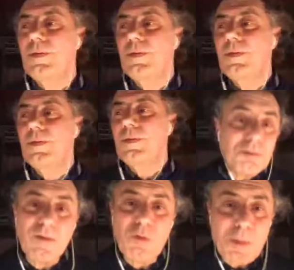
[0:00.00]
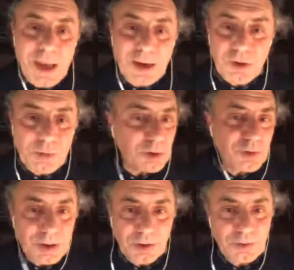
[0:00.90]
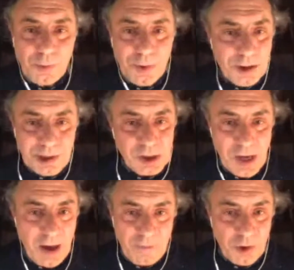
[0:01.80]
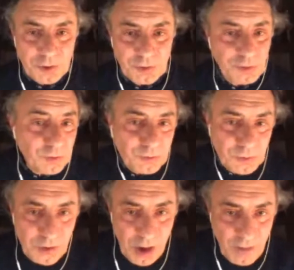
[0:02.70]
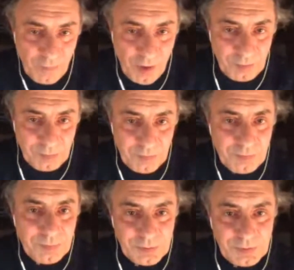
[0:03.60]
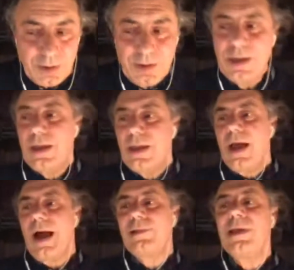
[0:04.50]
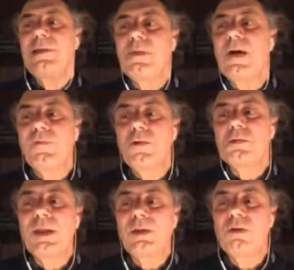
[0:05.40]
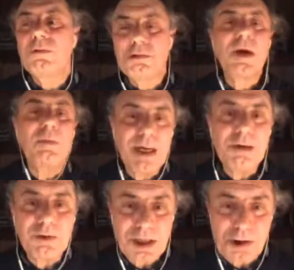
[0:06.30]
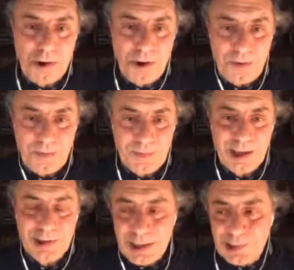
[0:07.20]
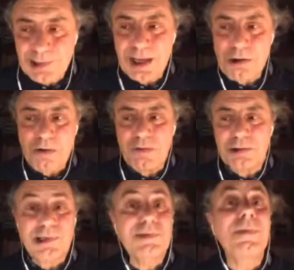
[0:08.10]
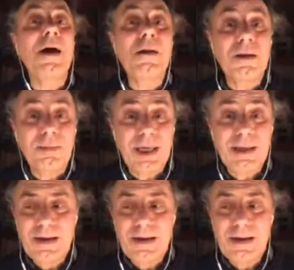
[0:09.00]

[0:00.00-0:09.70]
sometimes you have a mentor, but you are not aware that you have one. You don't know you have one. But I think my first mentor was my piano teacher. As I said, she was inspiring me.